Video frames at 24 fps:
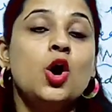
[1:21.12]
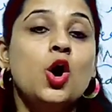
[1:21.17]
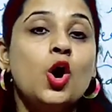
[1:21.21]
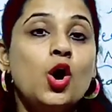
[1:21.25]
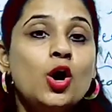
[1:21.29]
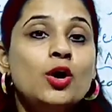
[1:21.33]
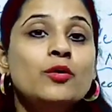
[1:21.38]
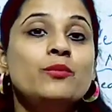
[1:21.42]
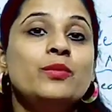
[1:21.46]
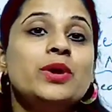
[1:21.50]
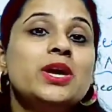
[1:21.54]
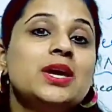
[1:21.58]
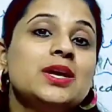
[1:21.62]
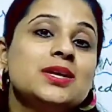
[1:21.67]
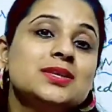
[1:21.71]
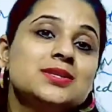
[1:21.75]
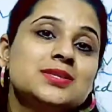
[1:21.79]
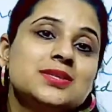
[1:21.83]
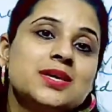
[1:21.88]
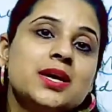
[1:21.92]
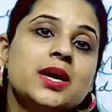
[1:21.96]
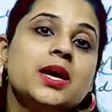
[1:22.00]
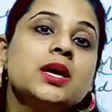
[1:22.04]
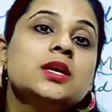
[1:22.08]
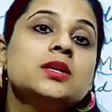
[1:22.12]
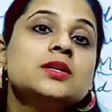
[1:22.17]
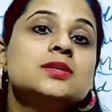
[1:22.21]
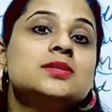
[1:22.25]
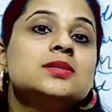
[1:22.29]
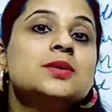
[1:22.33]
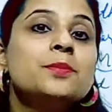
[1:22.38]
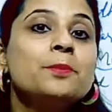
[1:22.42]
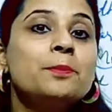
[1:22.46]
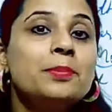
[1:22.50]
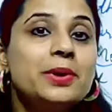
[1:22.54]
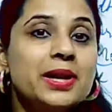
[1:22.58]
or we can say it
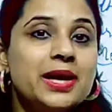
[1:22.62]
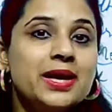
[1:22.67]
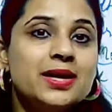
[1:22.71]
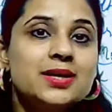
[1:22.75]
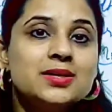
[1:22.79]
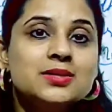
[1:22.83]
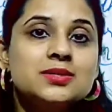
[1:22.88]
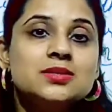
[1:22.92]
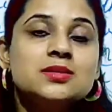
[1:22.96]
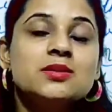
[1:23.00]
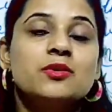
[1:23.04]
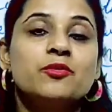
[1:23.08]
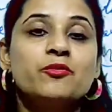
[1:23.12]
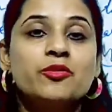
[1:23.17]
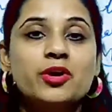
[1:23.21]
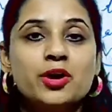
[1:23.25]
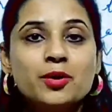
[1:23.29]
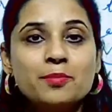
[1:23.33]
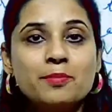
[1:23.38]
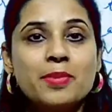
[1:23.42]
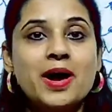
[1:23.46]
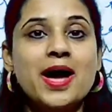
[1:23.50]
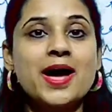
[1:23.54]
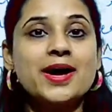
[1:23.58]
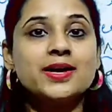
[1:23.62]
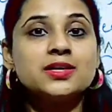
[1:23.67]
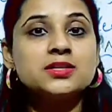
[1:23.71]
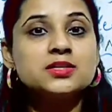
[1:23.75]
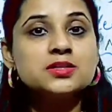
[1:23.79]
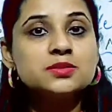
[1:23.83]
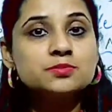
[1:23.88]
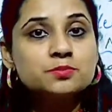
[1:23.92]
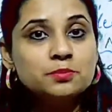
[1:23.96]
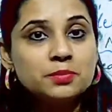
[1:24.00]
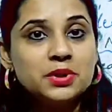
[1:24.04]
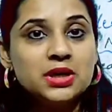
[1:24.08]
is a place where
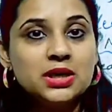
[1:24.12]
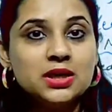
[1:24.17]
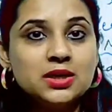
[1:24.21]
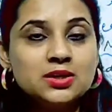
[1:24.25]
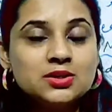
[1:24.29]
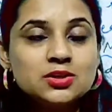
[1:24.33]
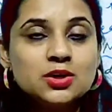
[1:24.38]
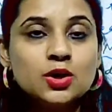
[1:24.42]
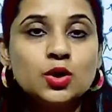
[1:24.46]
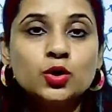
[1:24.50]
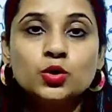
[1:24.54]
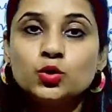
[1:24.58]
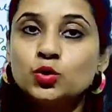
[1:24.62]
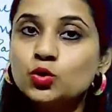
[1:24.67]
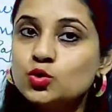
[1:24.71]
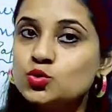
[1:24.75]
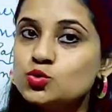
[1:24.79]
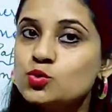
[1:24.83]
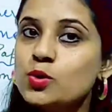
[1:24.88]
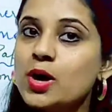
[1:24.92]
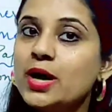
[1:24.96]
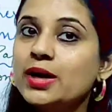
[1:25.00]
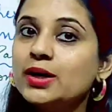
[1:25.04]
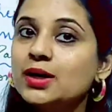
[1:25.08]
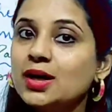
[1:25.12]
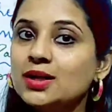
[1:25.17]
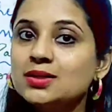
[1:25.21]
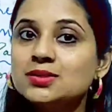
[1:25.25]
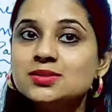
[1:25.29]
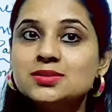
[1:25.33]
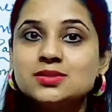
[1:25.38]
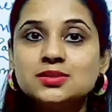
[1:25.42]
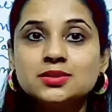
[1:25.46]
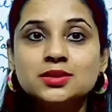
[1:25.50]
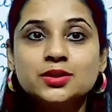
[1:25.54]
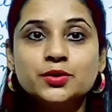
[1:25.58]
banks meet, those who are
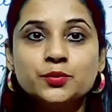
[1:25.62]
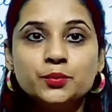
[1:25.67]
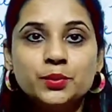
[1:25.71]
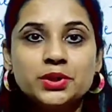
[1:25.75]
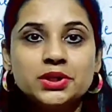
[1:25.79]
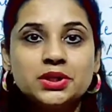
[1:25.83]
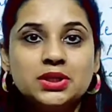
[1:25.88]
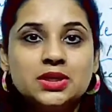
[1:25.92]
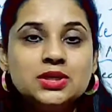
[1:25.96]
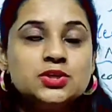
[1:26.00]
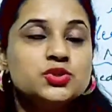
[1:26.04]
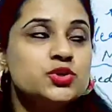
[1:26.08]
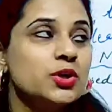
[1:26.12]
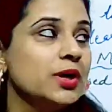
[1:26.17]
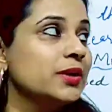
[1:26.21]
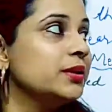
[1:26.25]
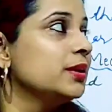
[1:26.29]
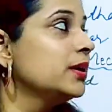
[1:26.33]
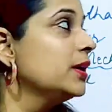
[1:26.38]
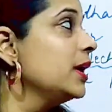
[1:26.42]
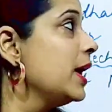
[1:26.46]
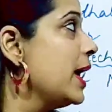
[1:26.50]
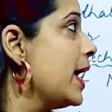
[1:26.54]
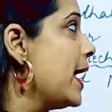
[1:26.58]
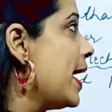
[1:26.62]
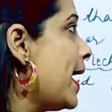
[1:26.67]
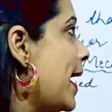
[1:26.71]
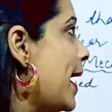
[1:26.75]
concerned with each other,